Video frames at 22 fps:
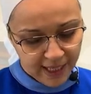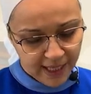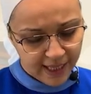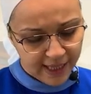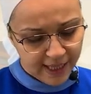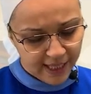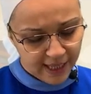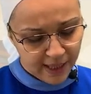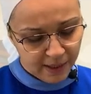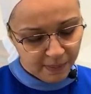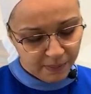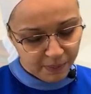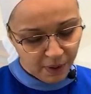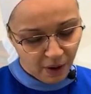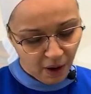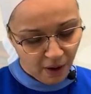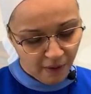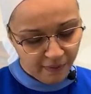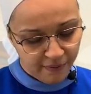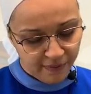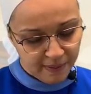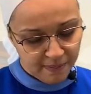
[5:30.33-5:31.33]
Then the
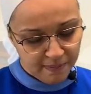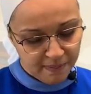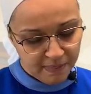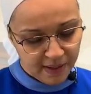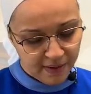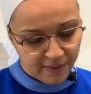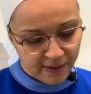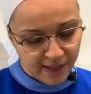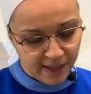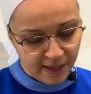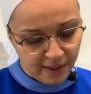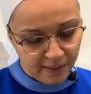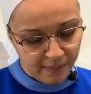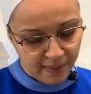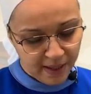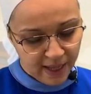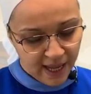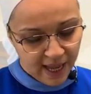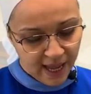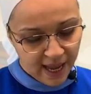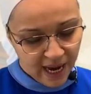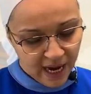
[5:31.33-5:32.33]
prophet Miriam,
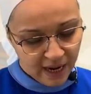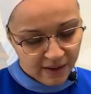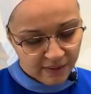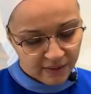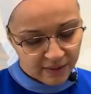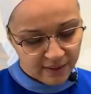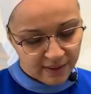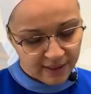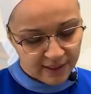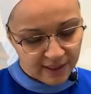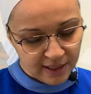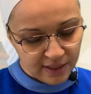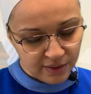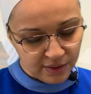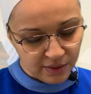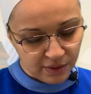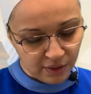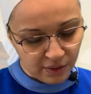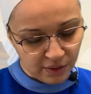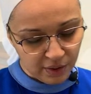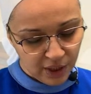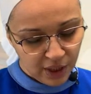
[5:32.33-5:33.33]
Aaron's
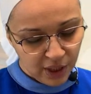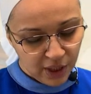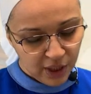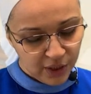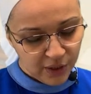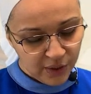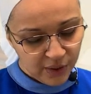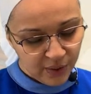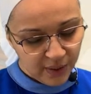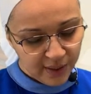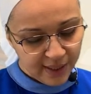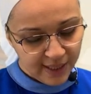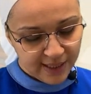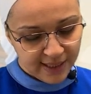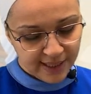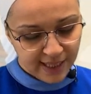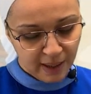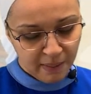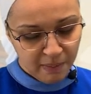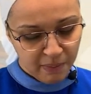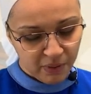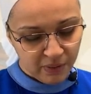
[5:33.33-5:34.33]
sister, took a
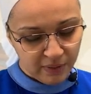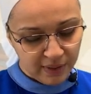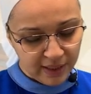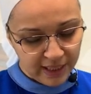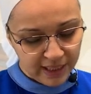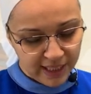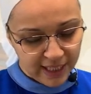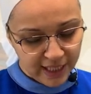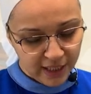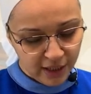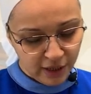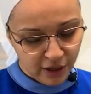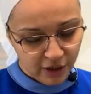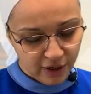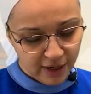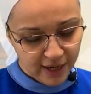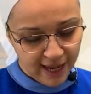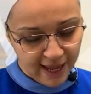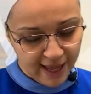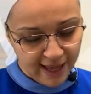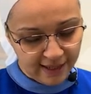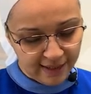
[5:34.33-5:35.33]
tambourine in her
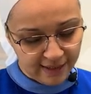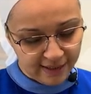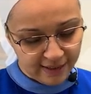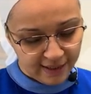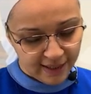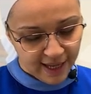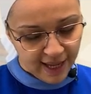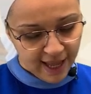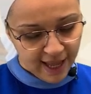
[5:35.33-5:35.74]
hand,